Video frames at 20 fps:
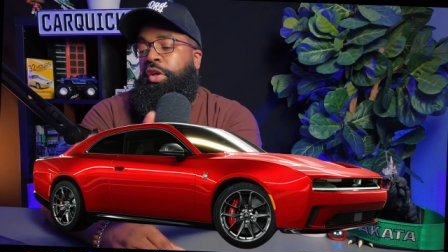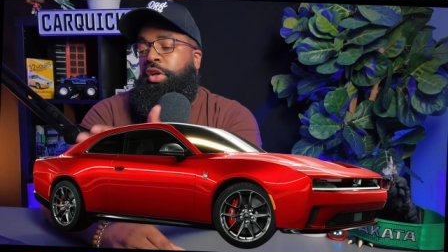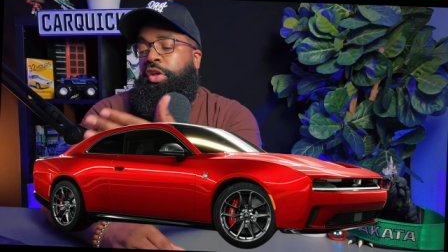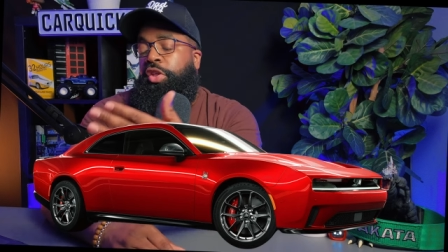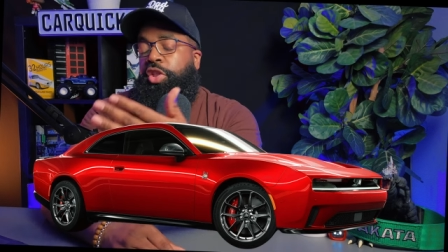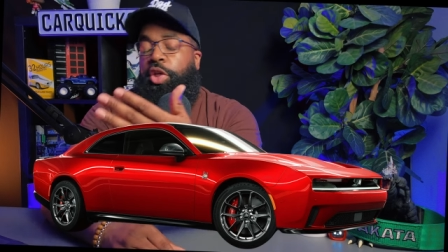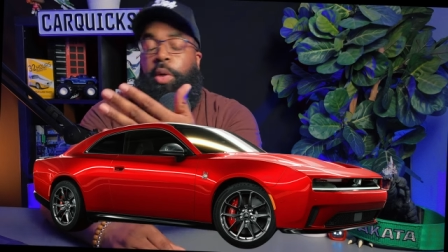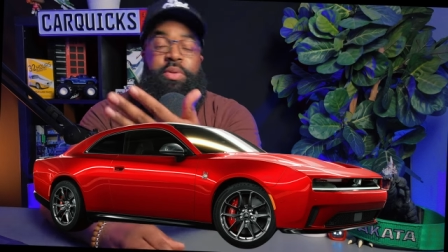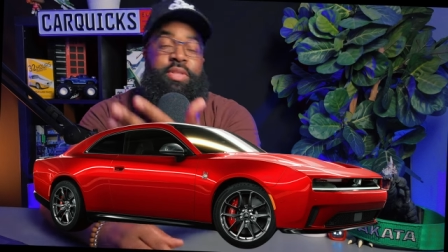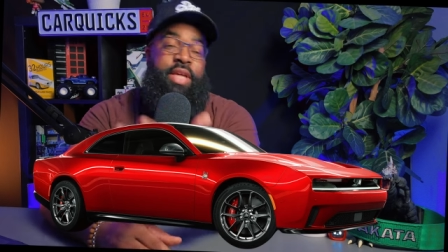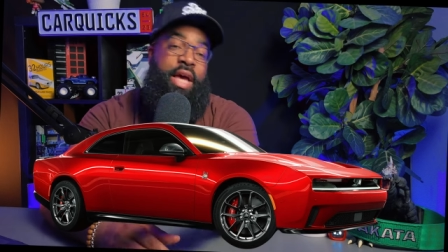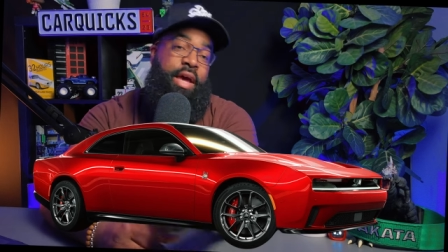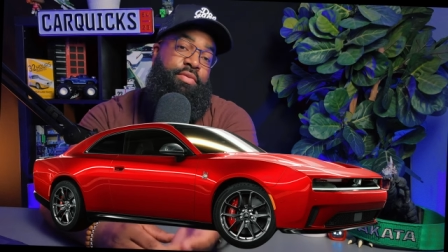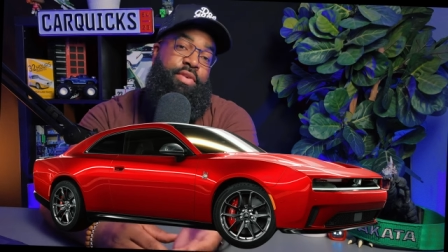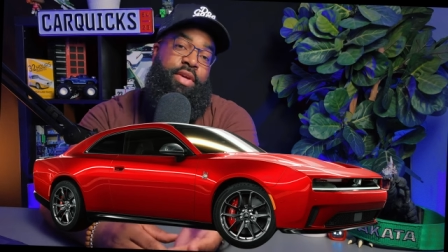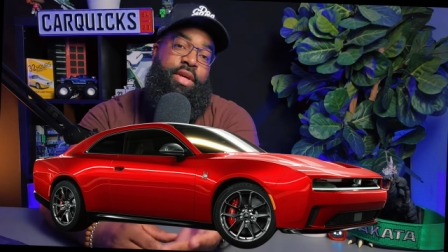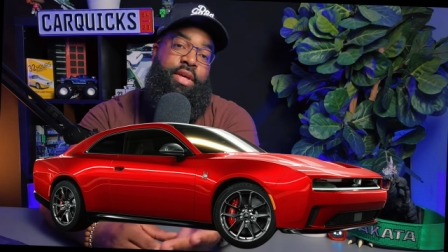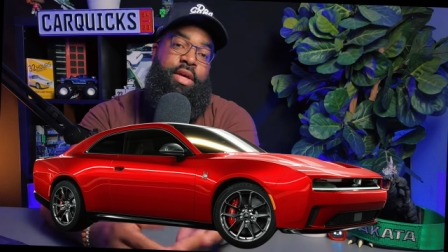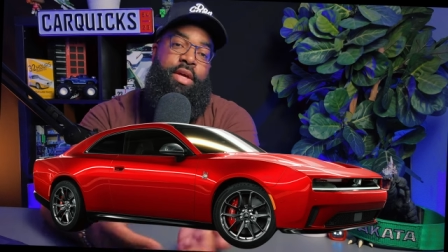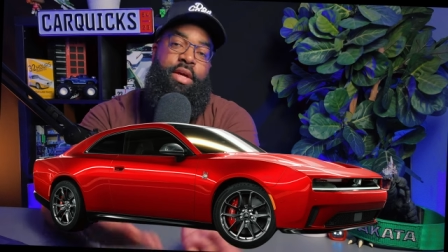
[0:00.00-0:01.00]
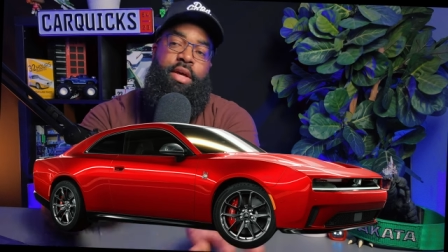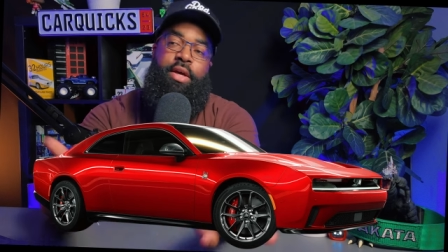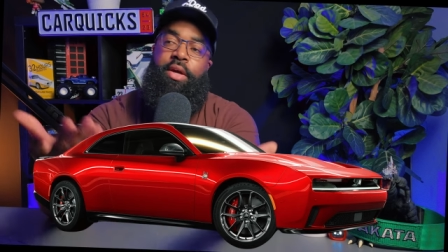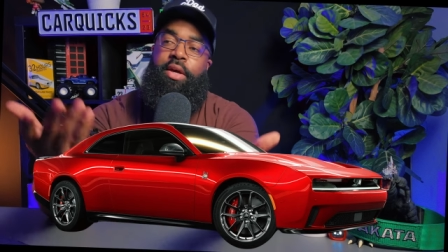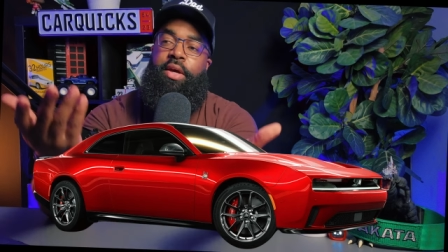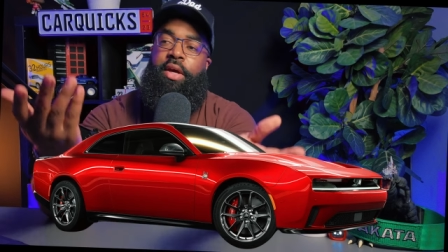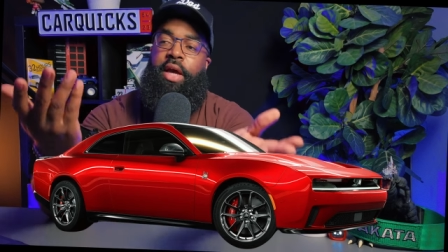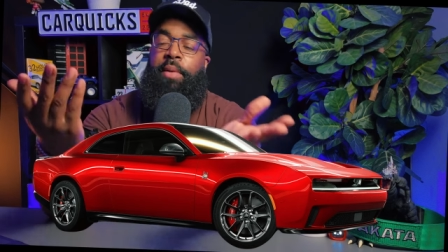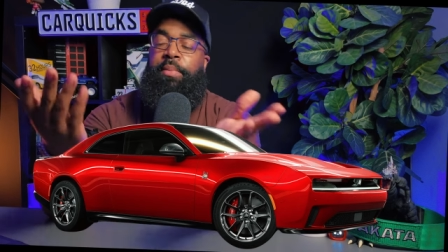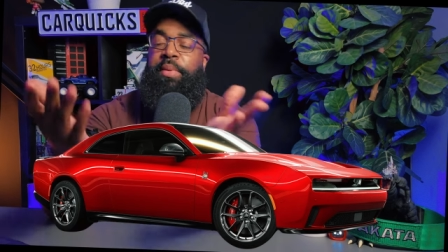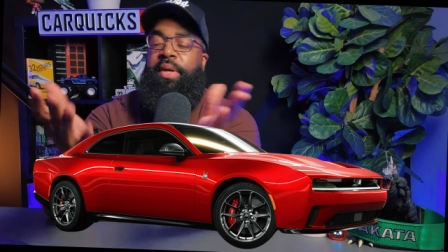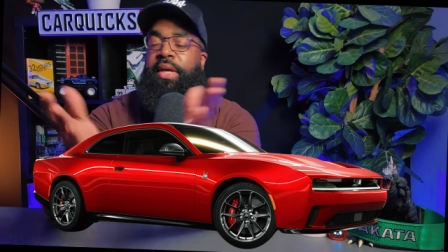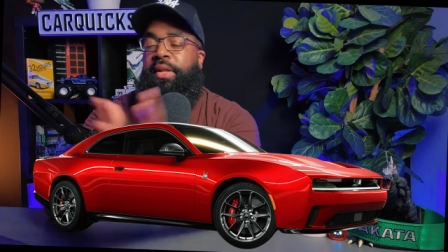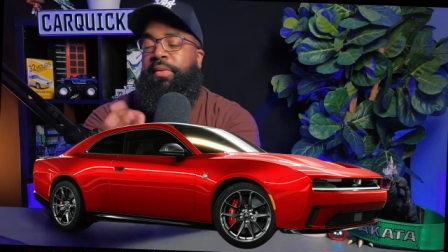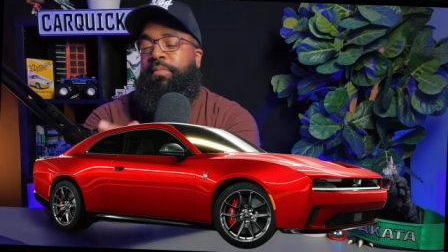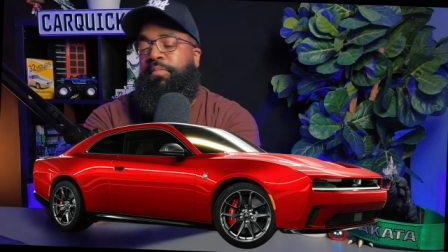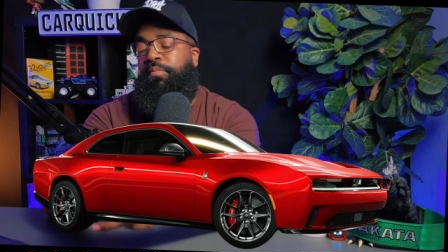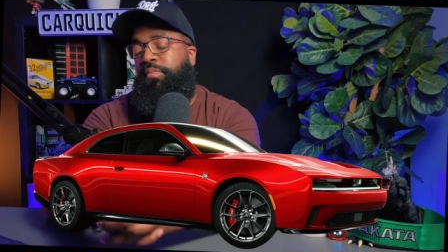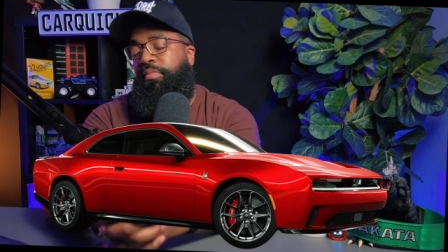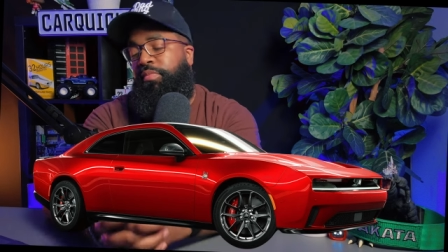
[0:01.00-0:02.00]
So it's heavy. I
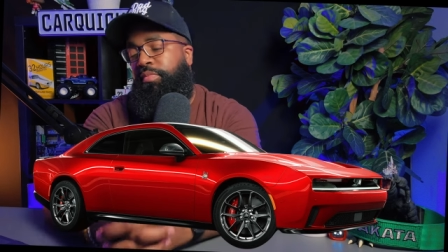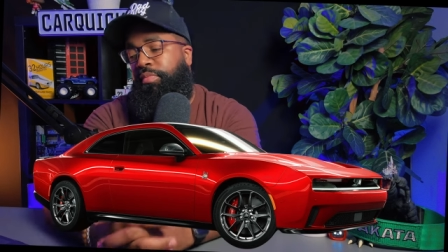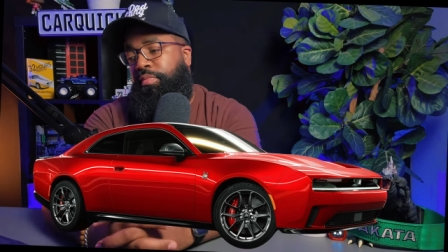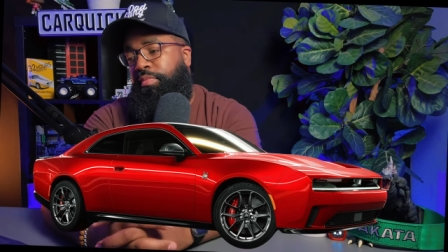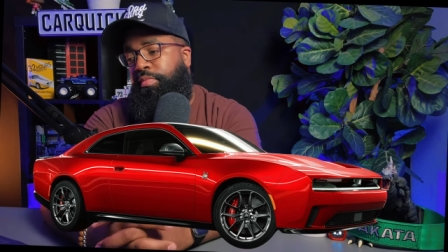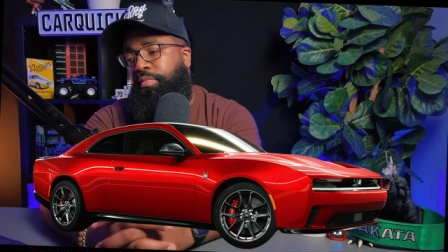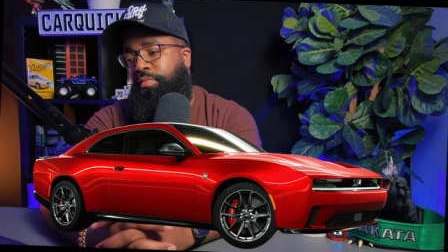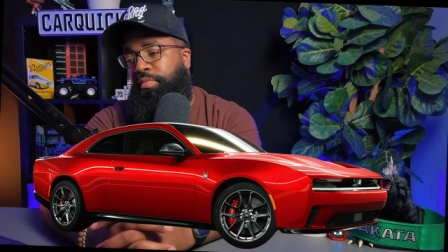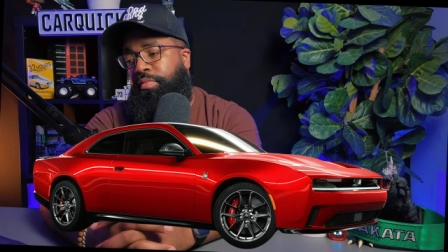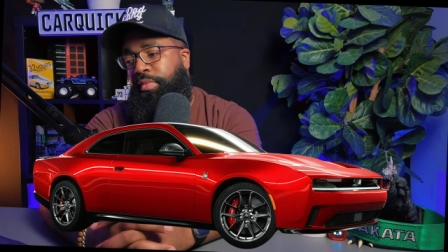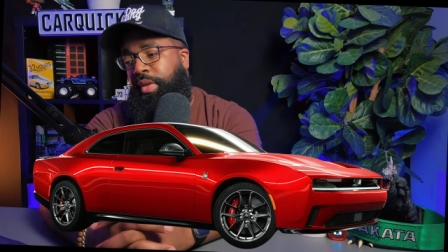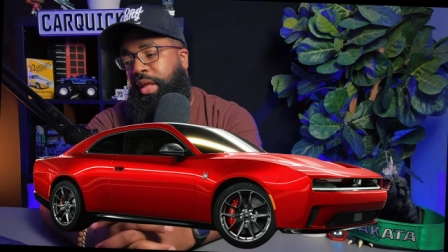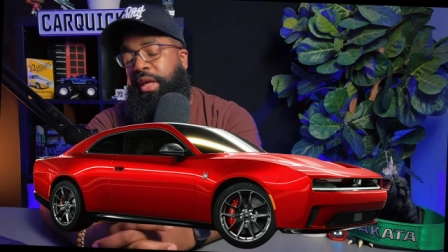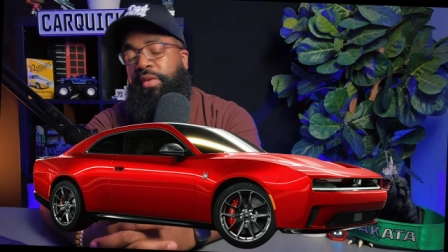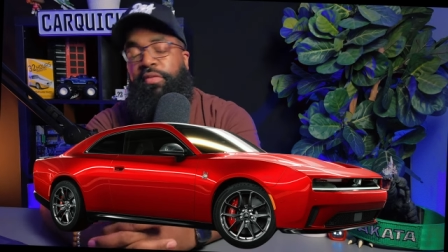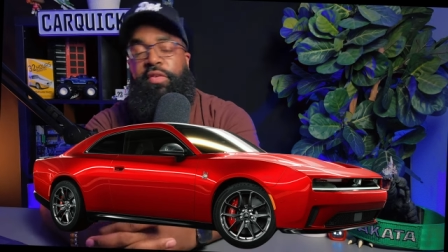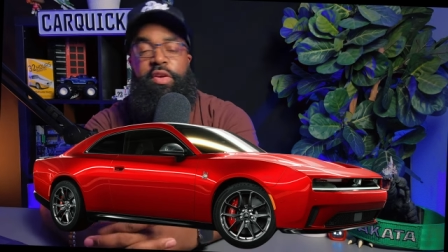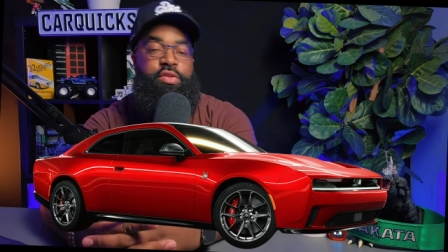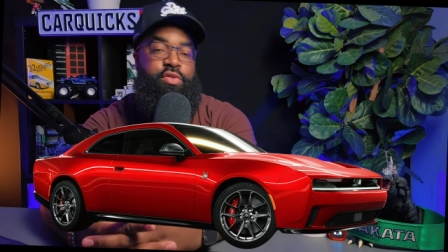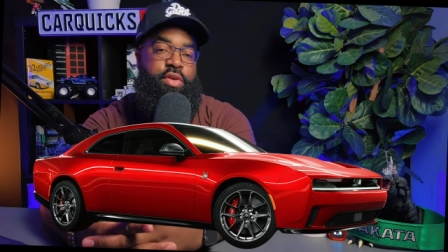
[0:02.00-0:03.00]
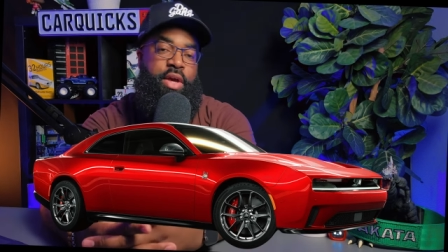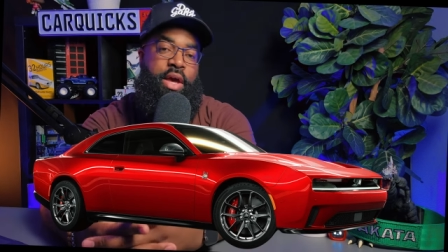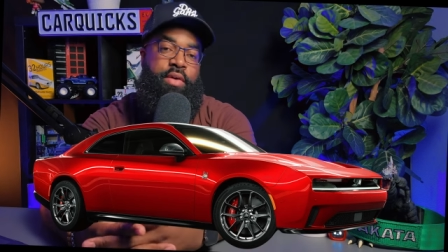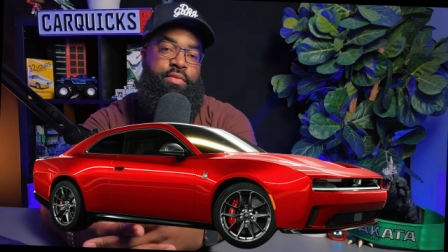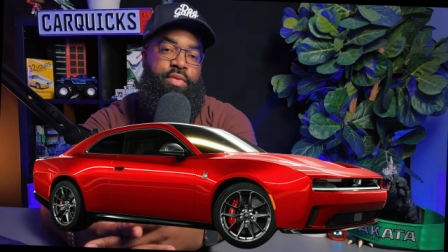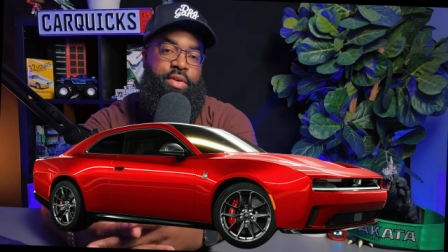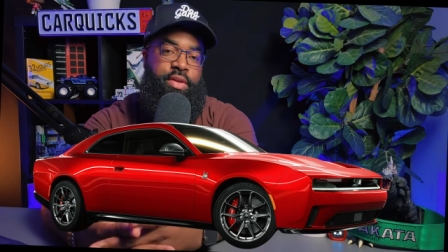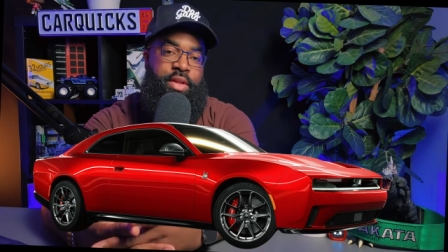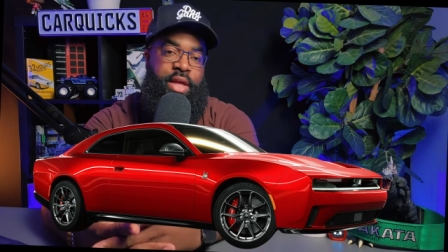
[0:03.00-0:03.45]
mean, E Vs are heavy.